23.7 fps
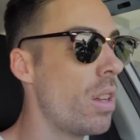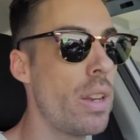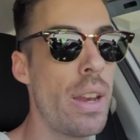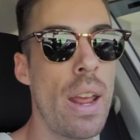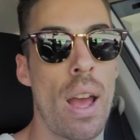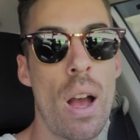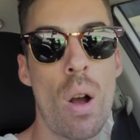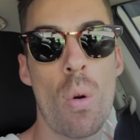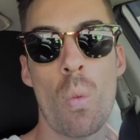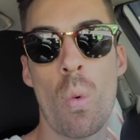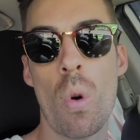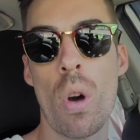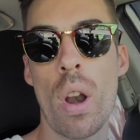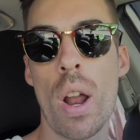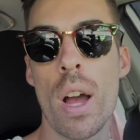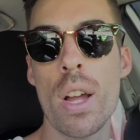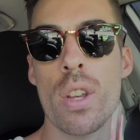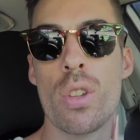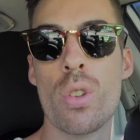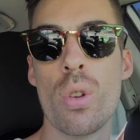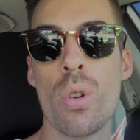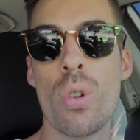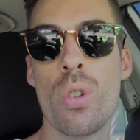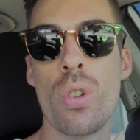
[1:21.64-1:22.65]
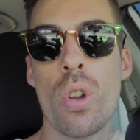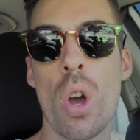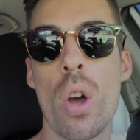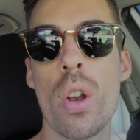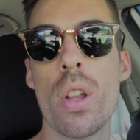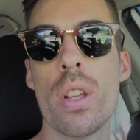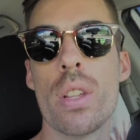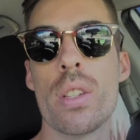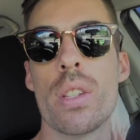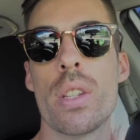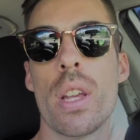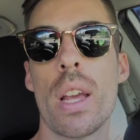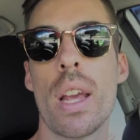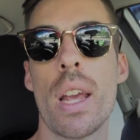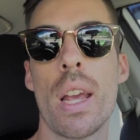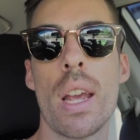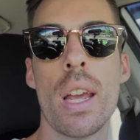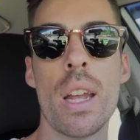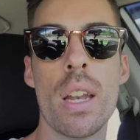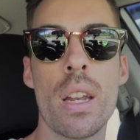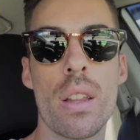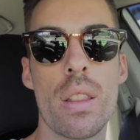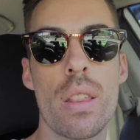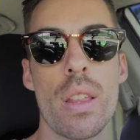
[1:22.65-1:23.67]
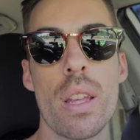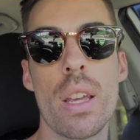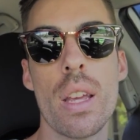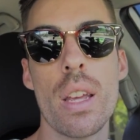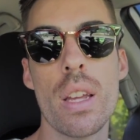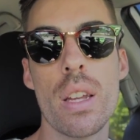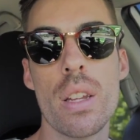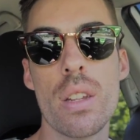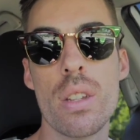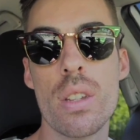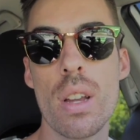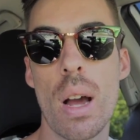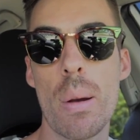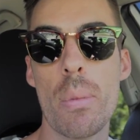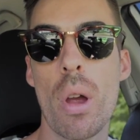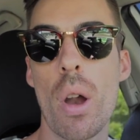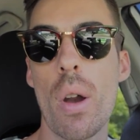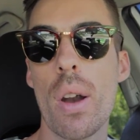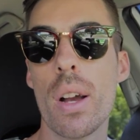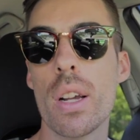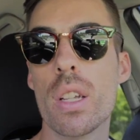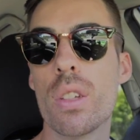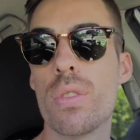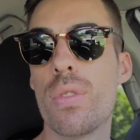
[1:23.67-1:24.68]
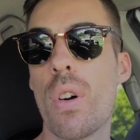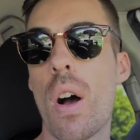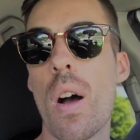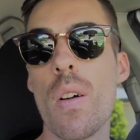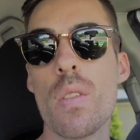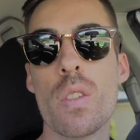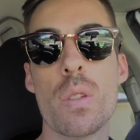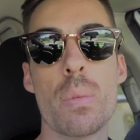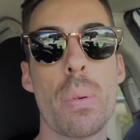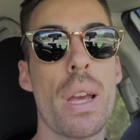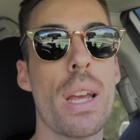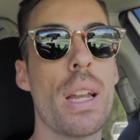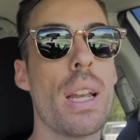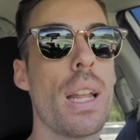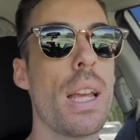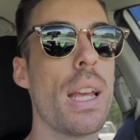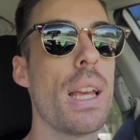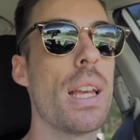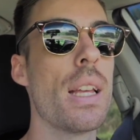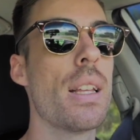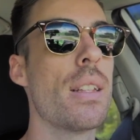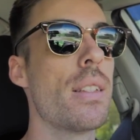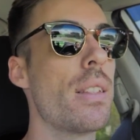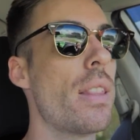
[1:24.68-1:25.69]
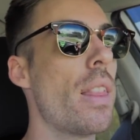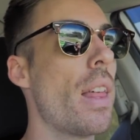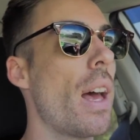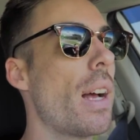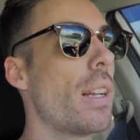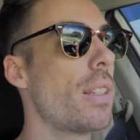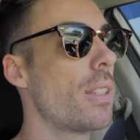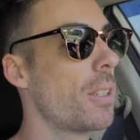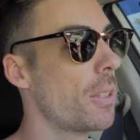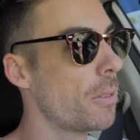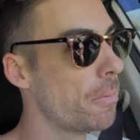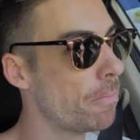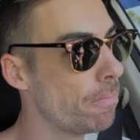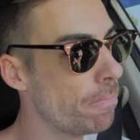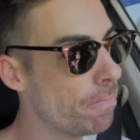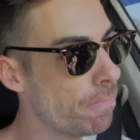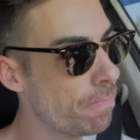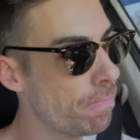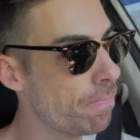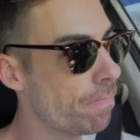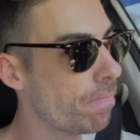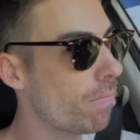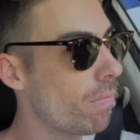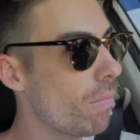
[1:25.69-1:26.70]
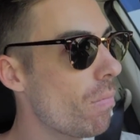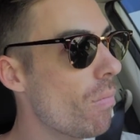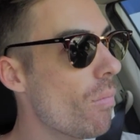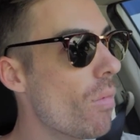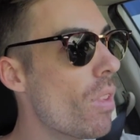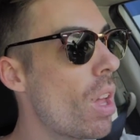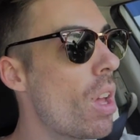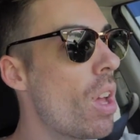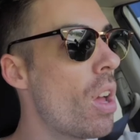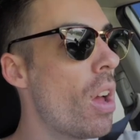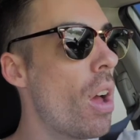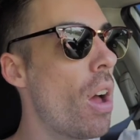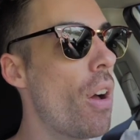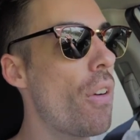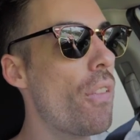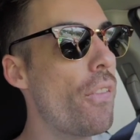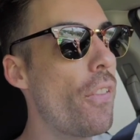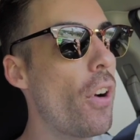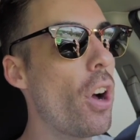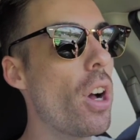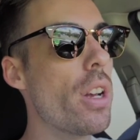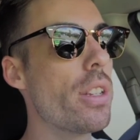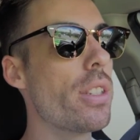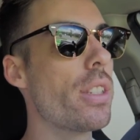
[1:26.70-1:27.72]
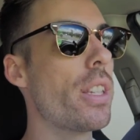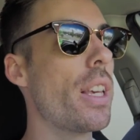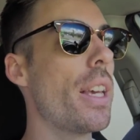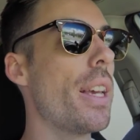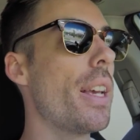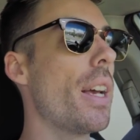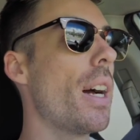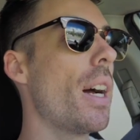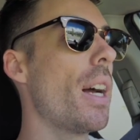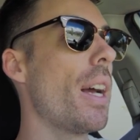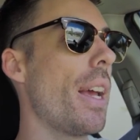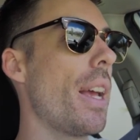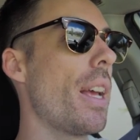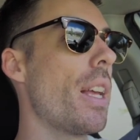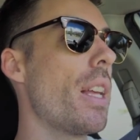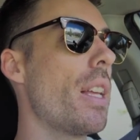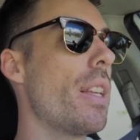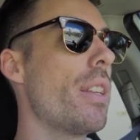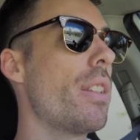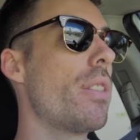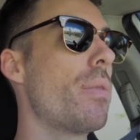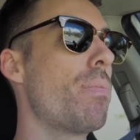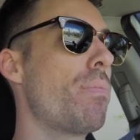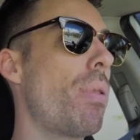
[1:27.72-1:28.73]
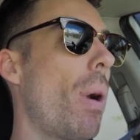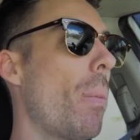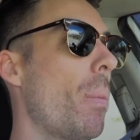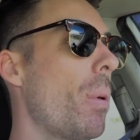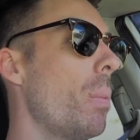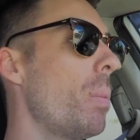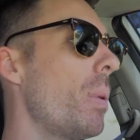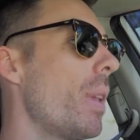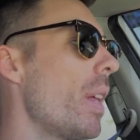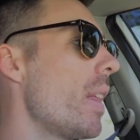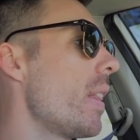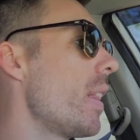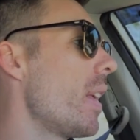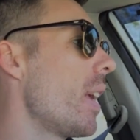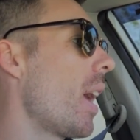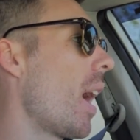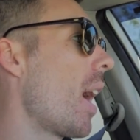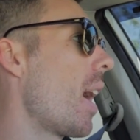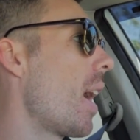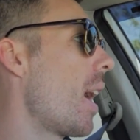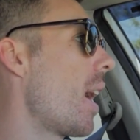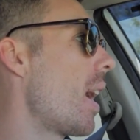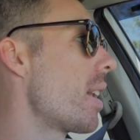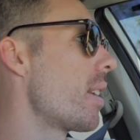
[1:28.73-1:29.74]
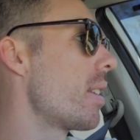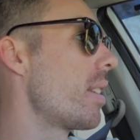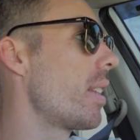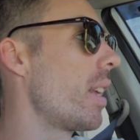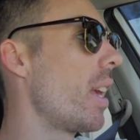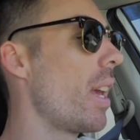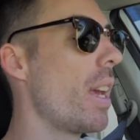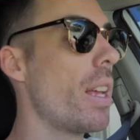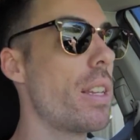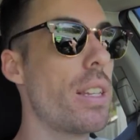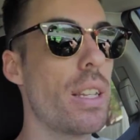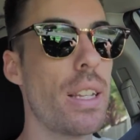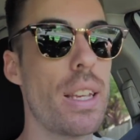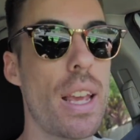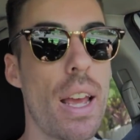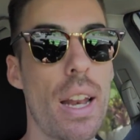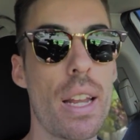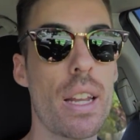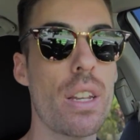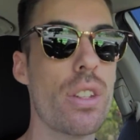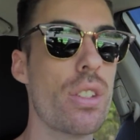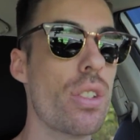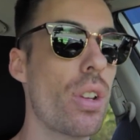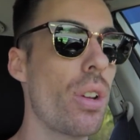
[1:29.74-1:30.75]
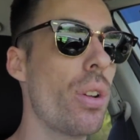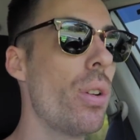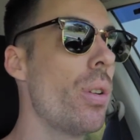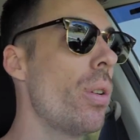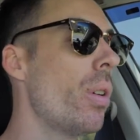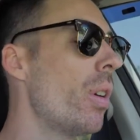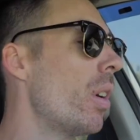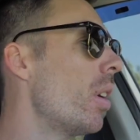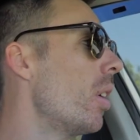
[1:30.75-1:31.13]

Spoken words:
Now, what I do notice in the WRX 5-speed is that first gear is probably the hardest gear to get into.